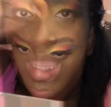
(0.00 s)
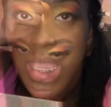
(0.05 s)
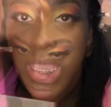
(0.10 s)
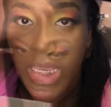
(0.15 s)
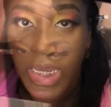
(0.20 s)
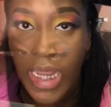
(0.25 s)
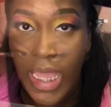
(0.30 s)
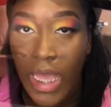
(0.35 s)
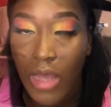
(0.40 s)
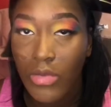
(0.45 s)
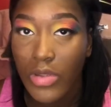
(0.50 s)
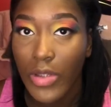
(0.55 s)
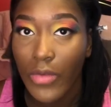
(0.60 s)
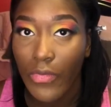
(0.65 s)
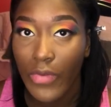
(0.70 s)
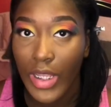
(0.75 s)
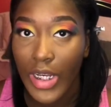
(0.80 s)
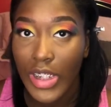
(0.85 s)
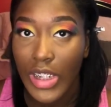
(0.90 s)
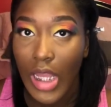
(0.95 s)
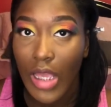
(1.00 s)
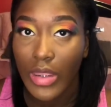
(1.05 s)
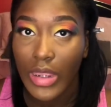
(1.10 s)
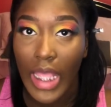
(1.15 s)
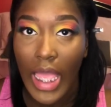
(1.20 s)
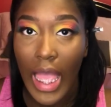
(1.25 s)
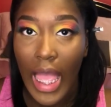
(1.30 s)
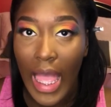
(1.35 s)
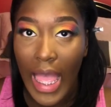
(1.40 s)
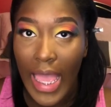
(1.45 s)
And now to finish out the
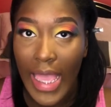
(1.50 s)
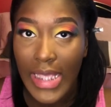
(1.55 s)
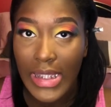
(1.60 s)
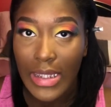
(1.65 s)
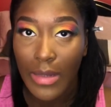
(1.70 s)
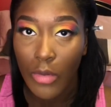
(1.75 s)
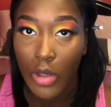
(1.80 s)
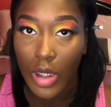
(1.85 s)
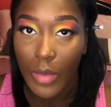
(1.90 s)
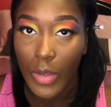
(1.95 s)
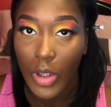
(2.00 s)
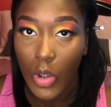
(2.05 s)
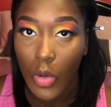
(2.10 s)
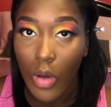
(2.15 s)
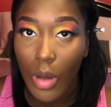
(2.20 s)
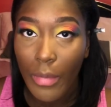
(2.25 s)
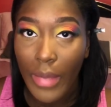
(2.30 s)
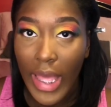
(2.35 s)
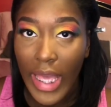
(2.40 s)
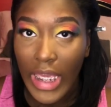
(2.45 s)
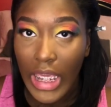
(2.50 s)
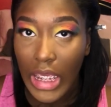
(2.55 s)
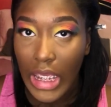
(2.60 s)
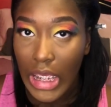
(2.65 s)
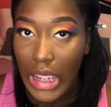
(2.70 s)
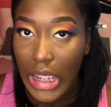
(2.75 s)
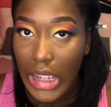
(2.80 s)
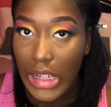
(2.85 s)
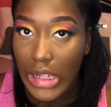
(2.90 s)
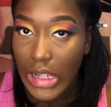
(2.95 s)
eyes, I'm gonna be going back
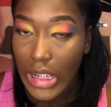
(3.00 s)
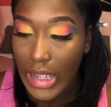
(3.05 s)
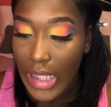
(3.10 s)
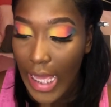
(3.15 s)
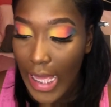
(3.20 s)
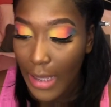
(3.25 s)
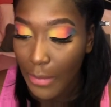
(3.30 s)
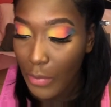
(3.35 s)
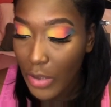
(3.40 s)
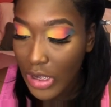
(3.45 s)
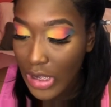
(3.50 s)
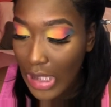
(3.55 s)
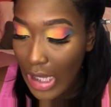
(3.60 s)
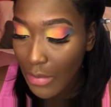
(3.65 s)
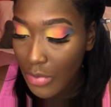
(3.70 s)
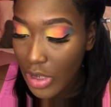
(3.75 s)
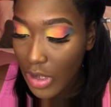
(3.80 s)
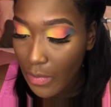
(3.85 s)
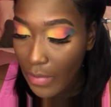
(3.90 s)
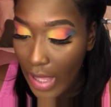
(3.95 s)
into that Perception